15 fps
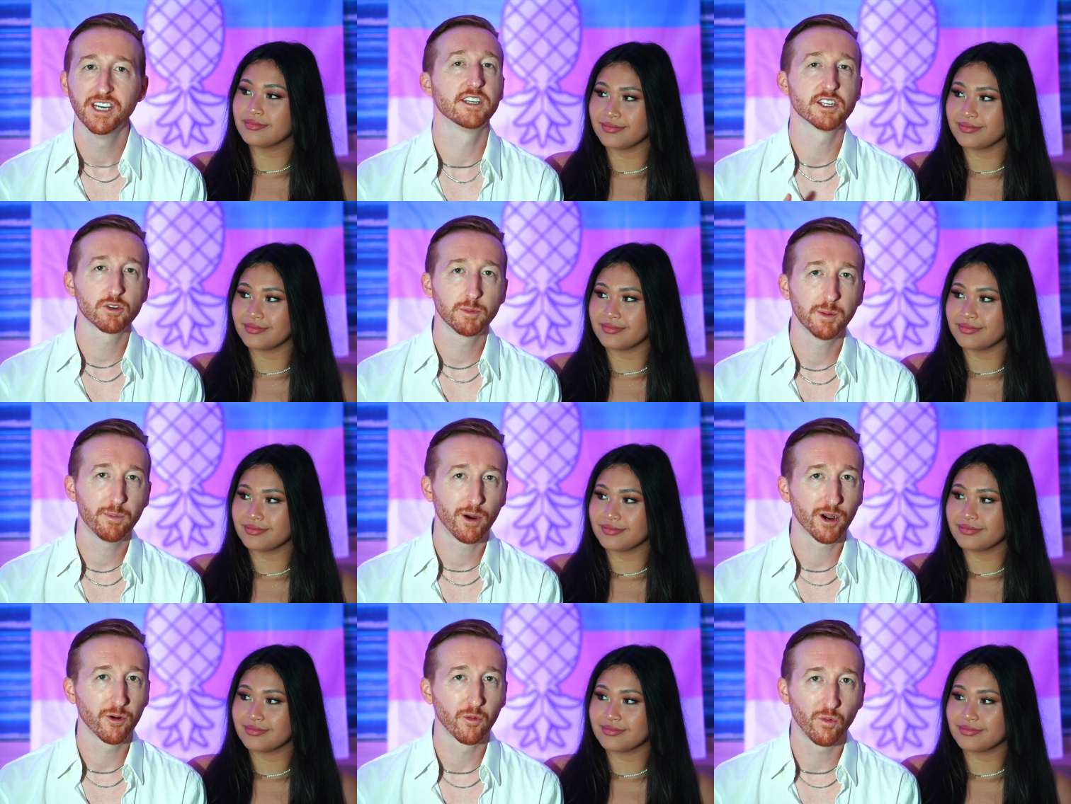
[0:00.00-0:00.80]
Speaker 1: This will be
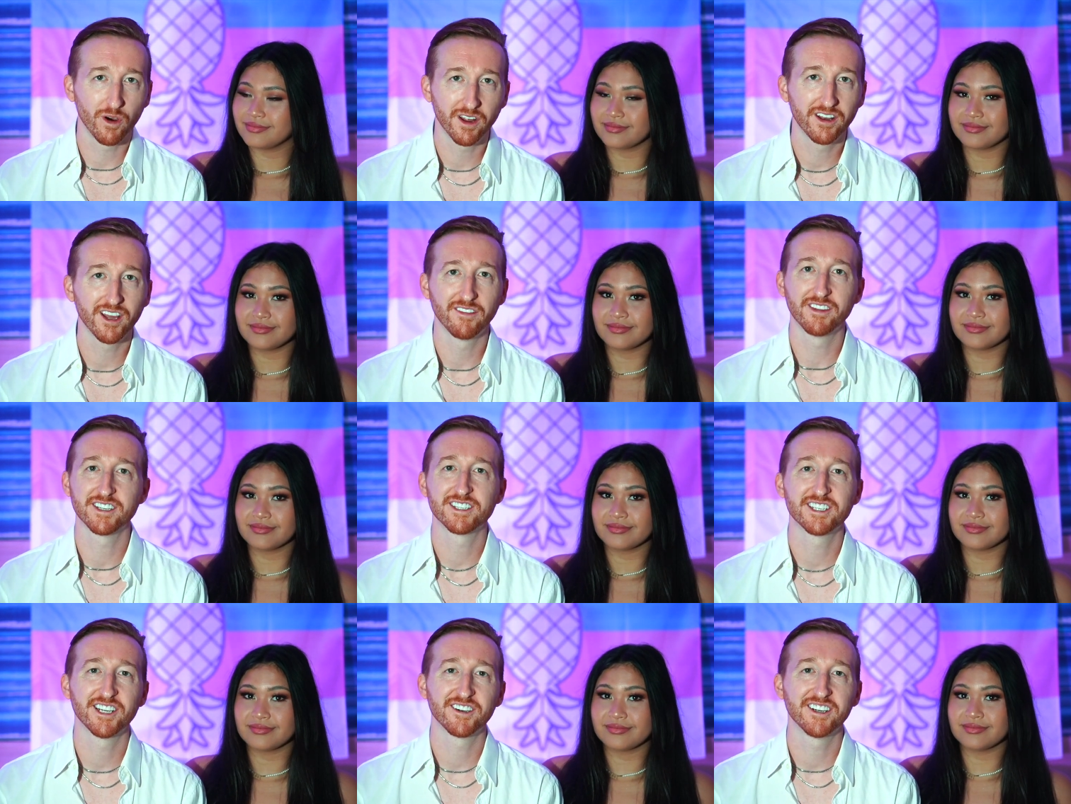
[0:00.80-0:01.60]
part one of
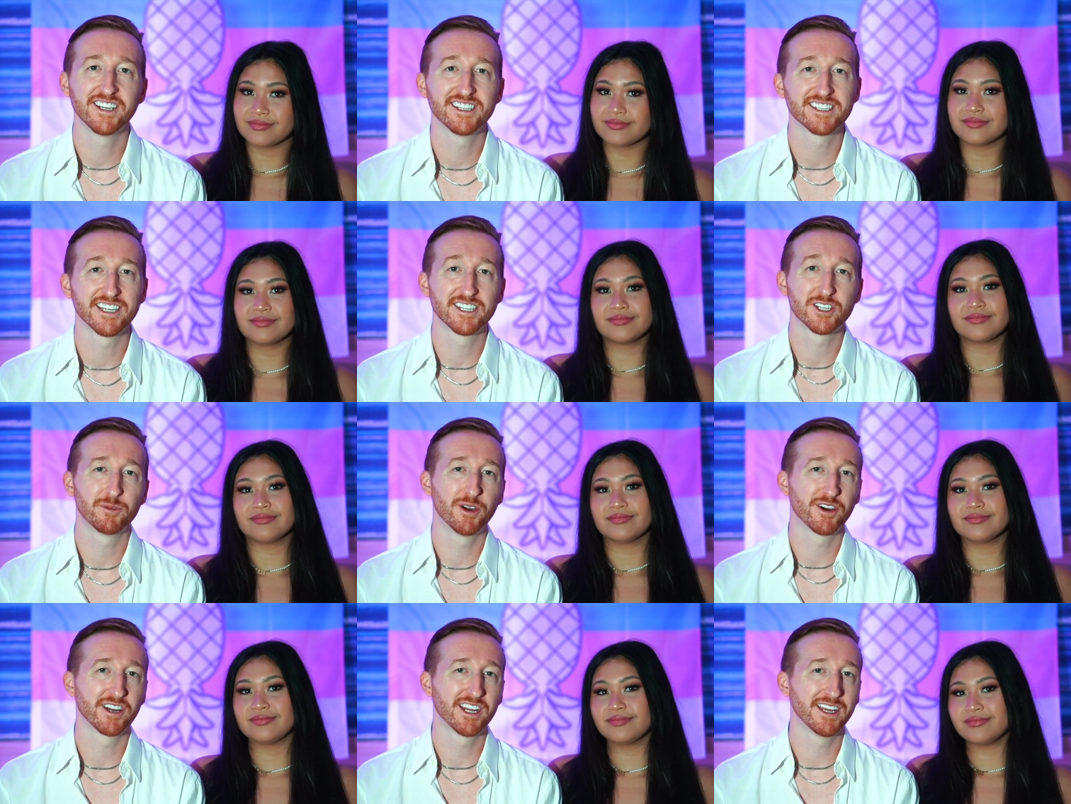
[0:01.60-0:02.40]
this series and so
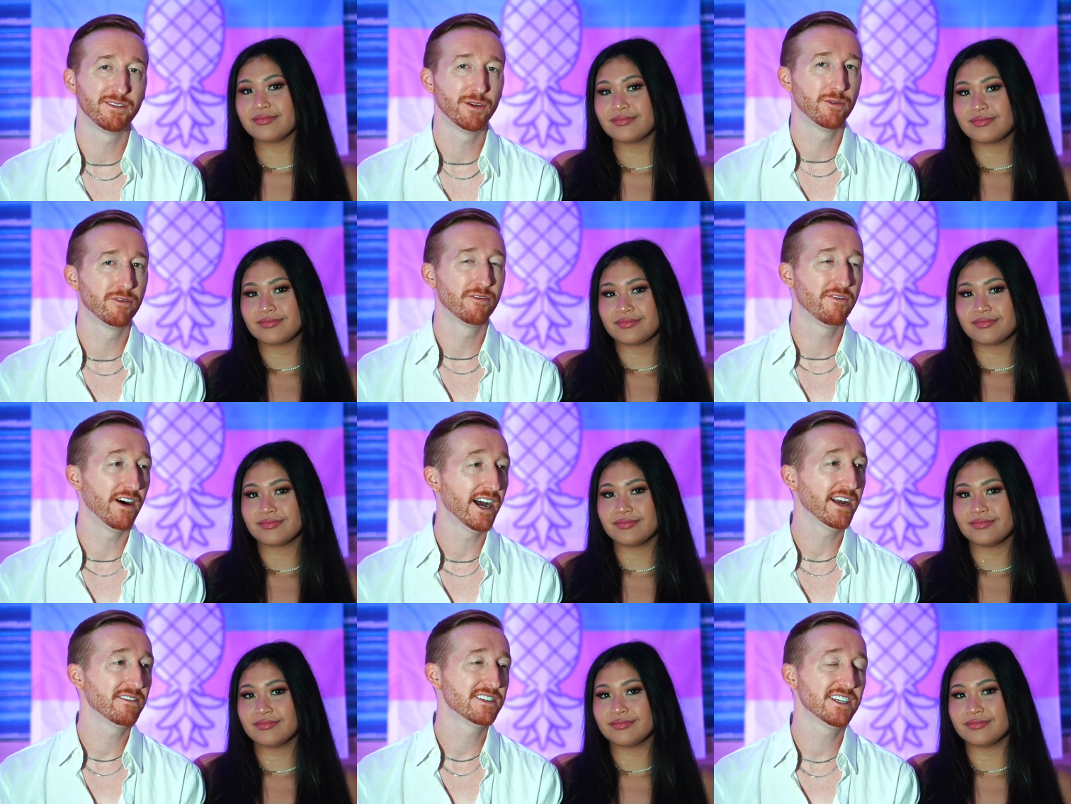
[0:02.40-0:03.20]
we are going to give you
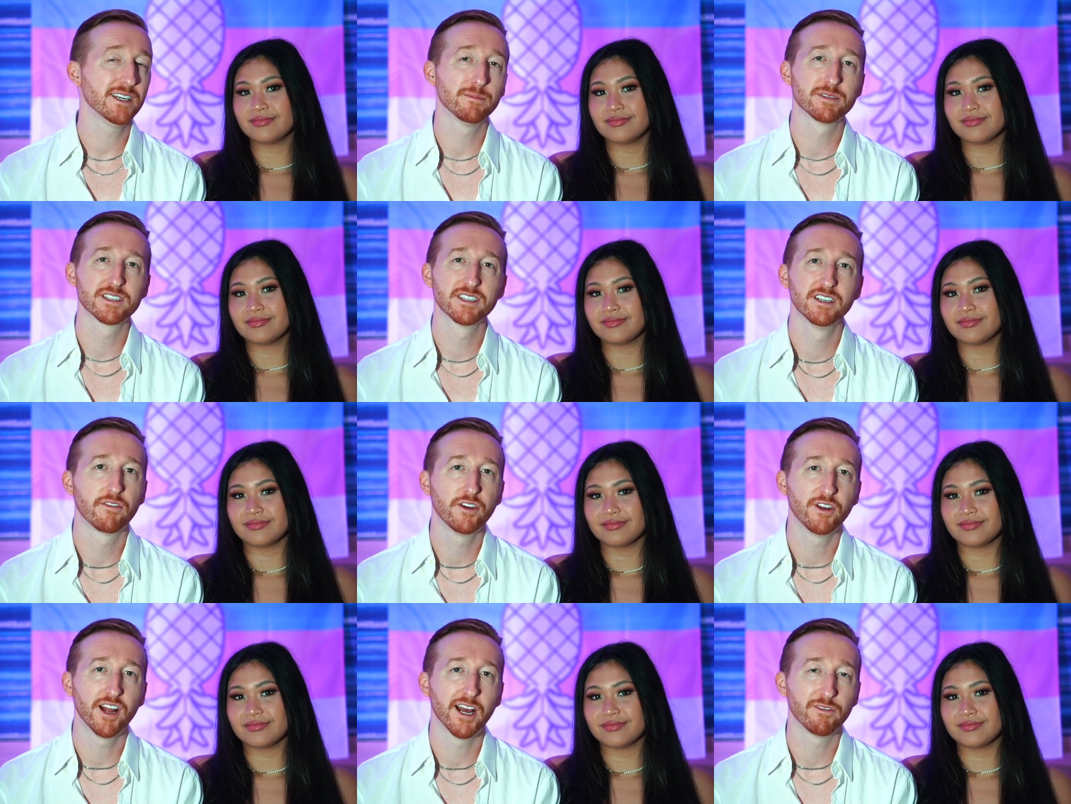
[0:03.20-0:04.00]
five tips
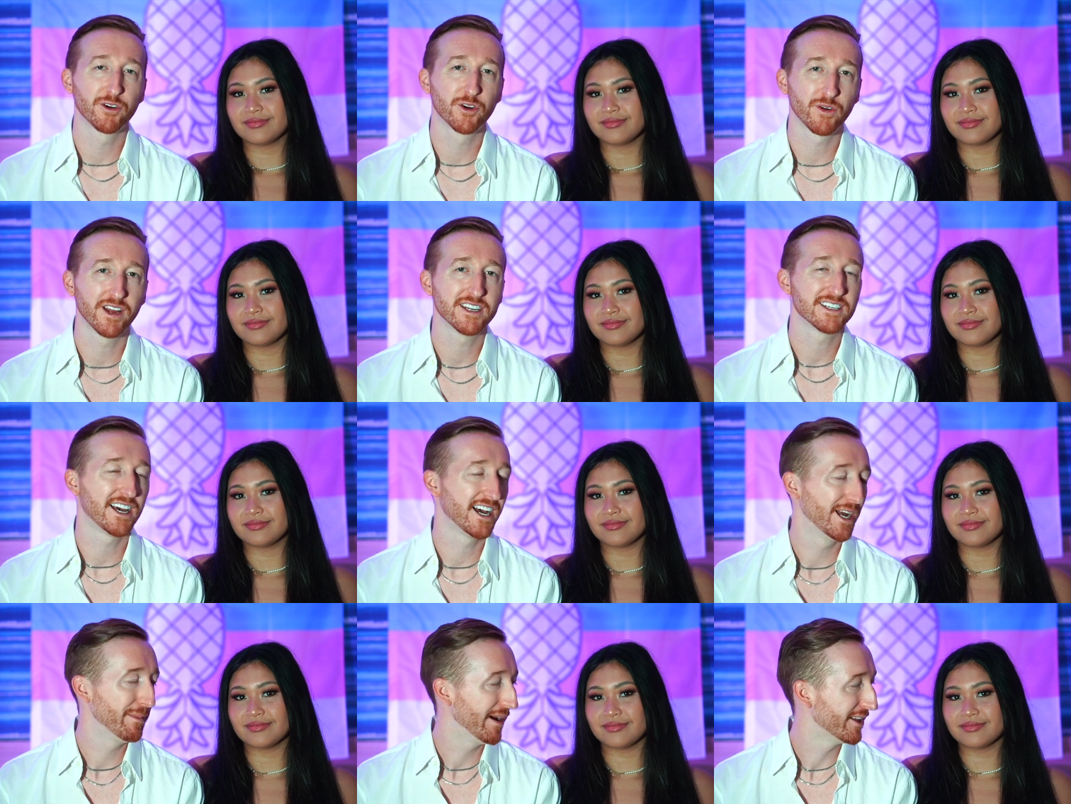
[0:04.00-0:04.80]
for you to have a great
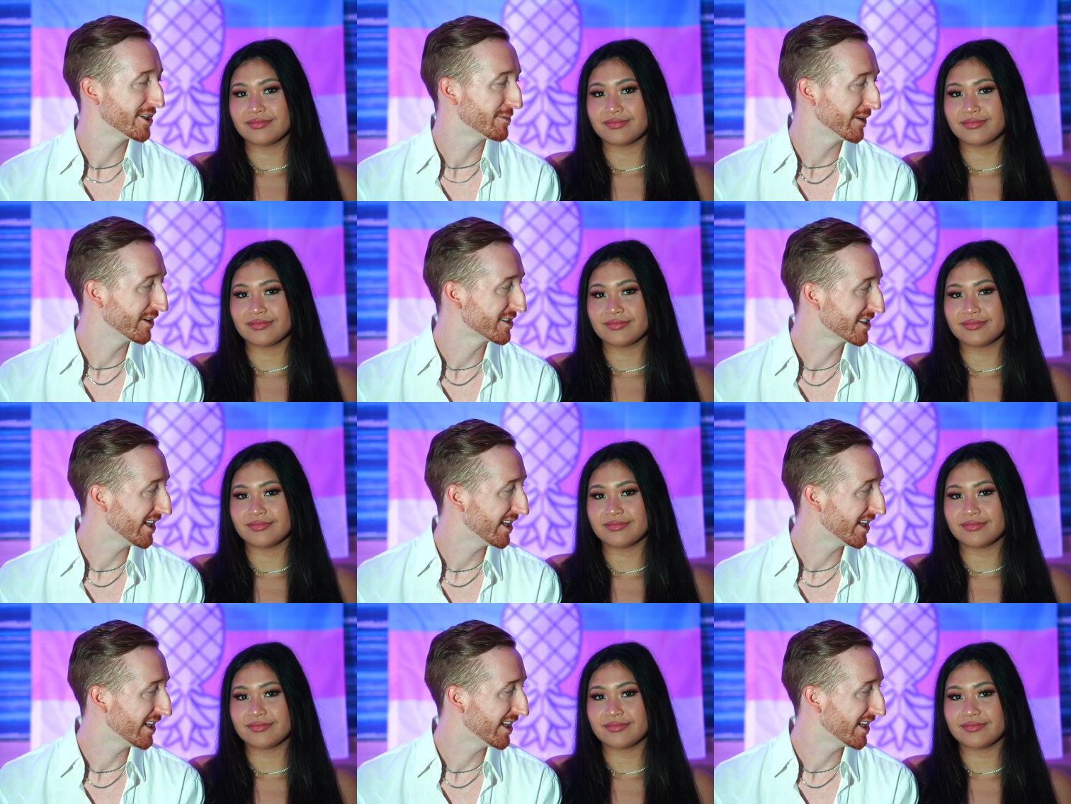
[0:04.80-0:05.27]
time at the Swingers